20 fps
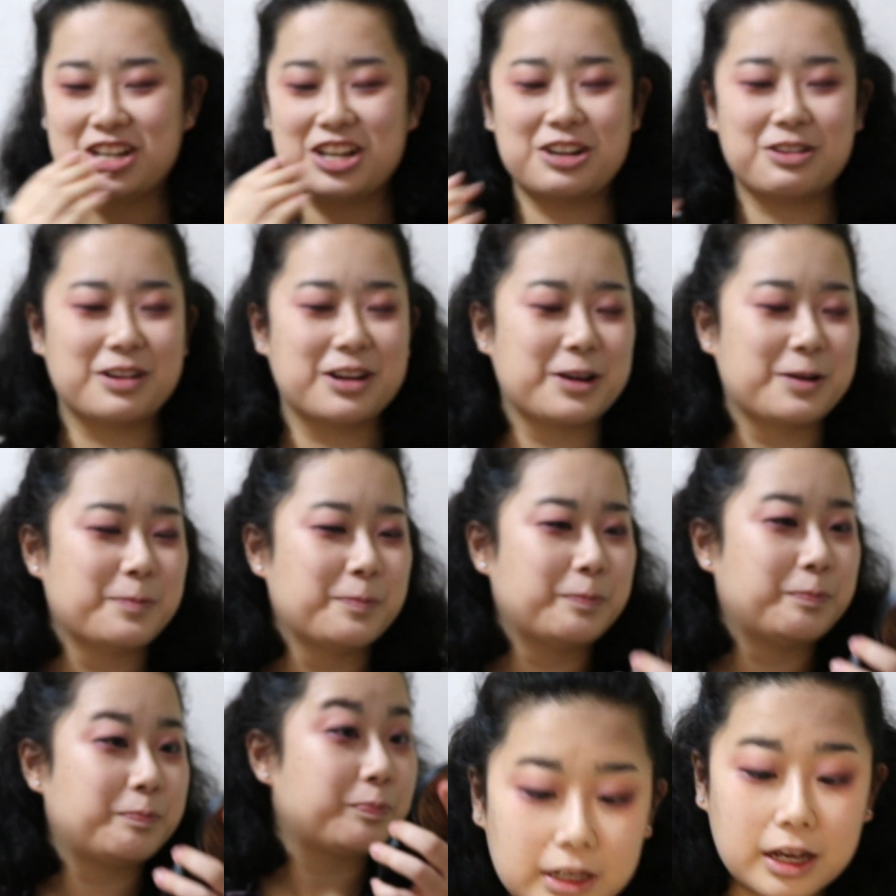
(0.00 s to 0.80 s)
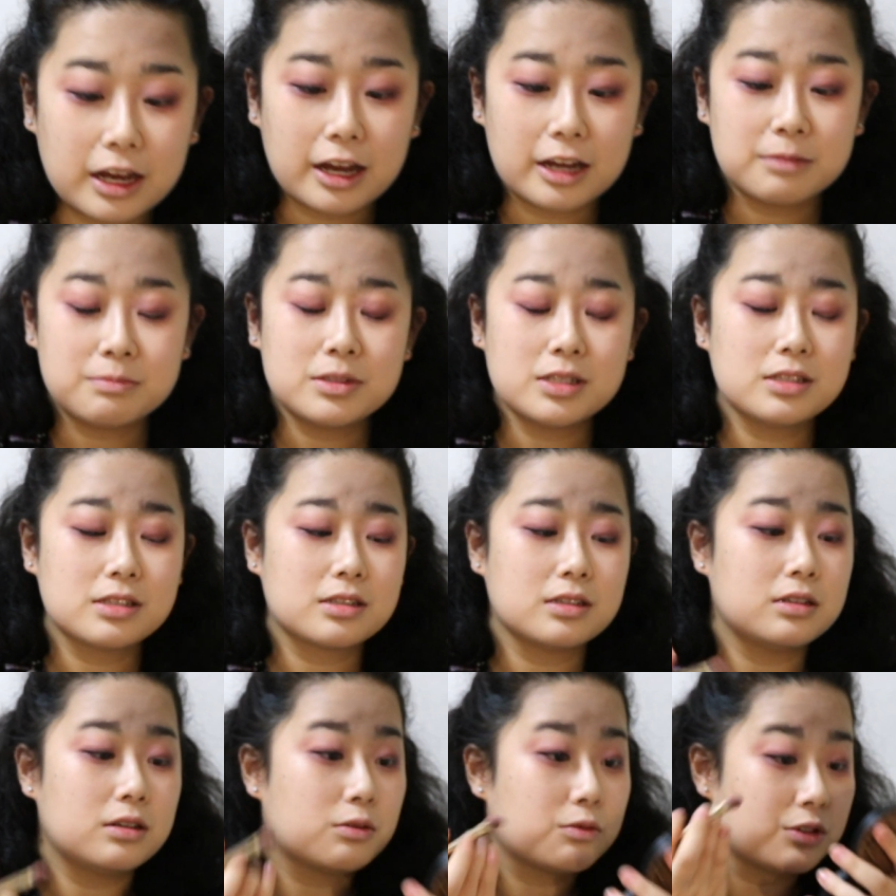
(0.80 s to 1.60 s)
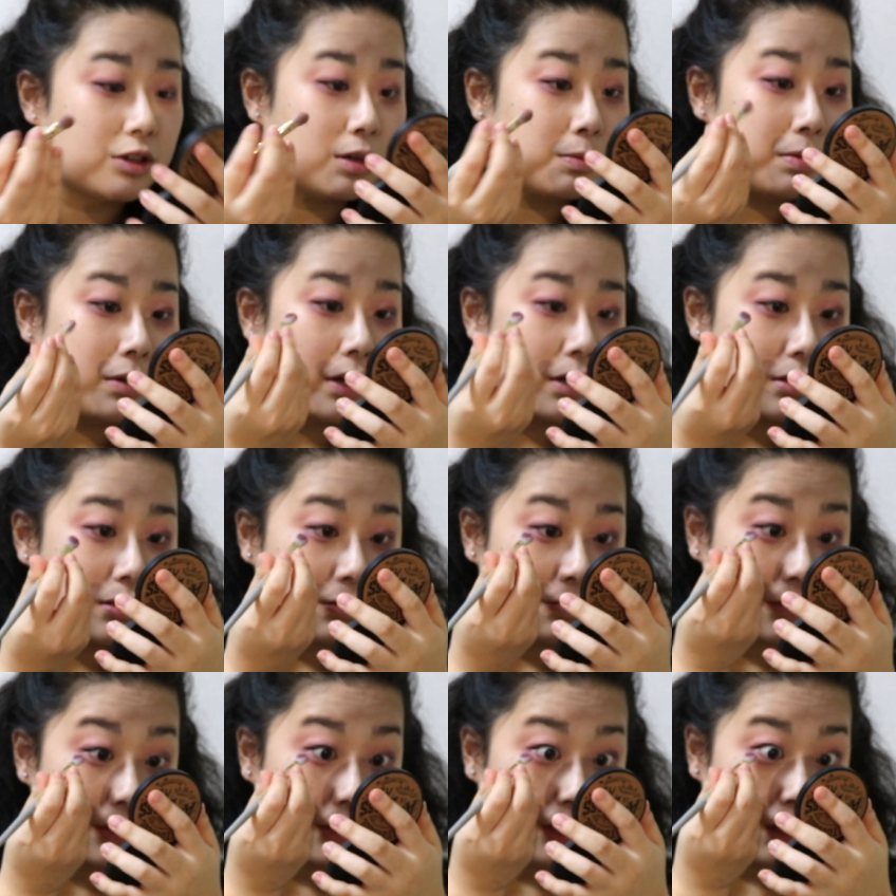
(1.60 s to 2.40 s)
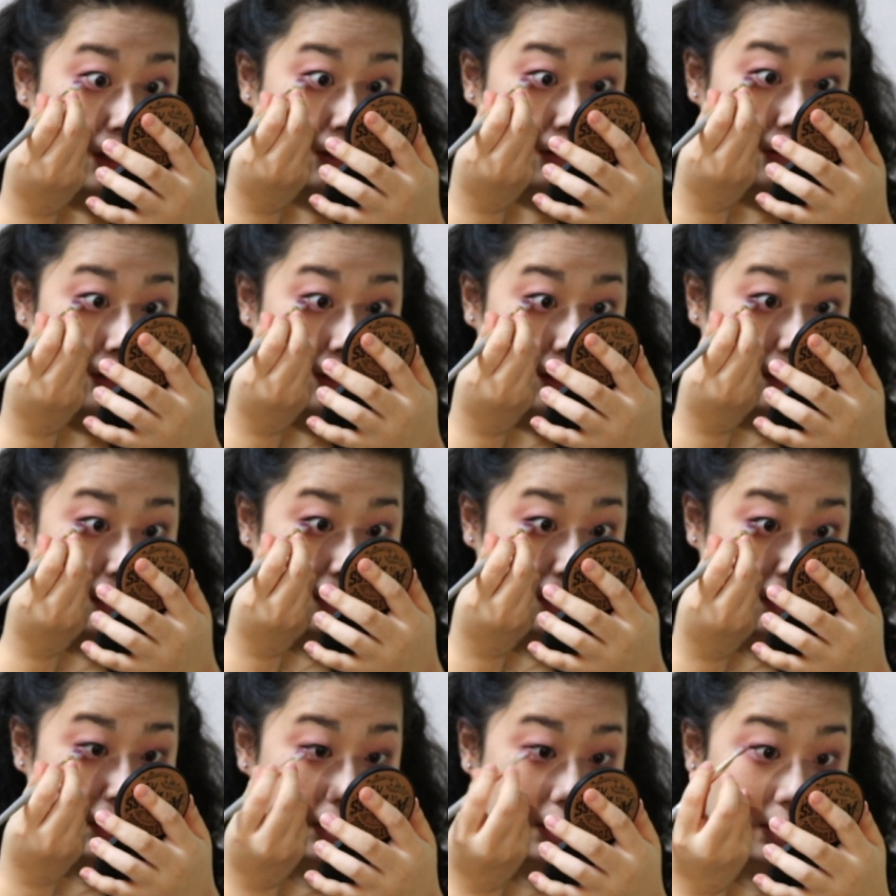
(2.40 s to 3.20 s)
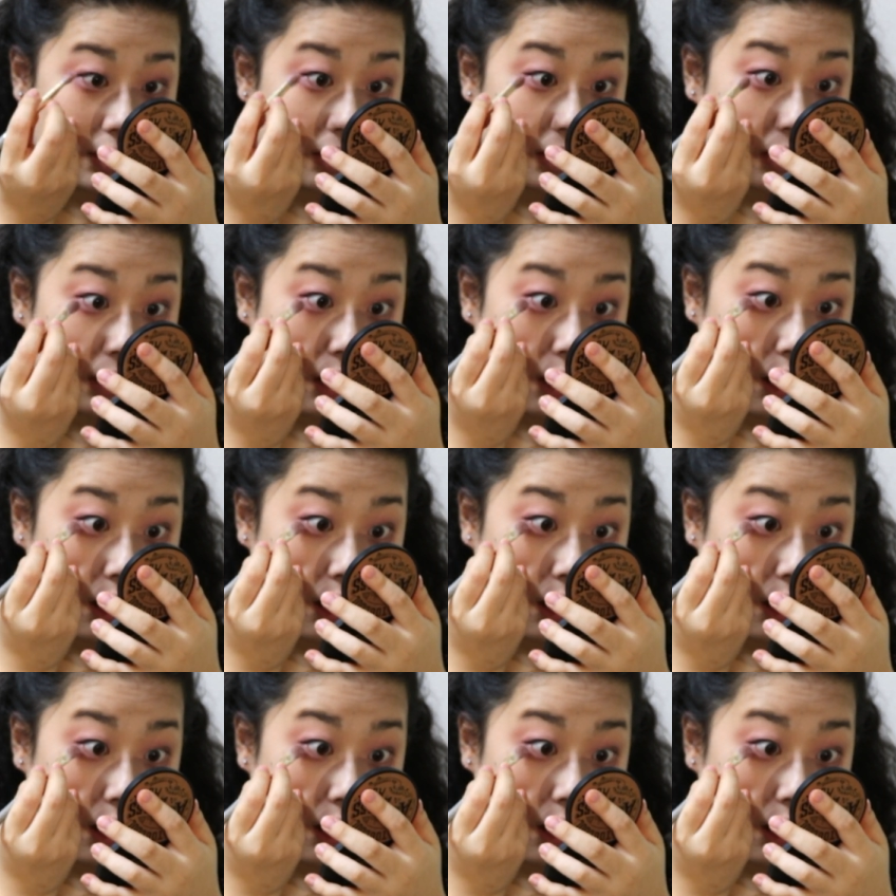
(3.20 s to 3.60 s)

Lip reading: Anyway, I'm just gonna reapply some shadow here because